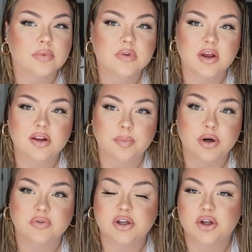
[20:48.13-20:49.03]
It's like the
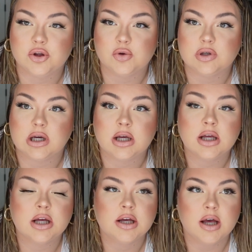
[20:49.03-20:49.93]
perfect nude.
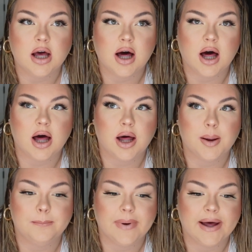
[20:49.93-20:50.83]

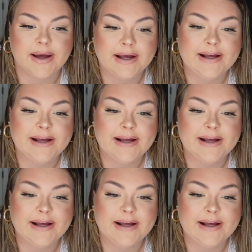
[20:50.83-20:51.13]
Um,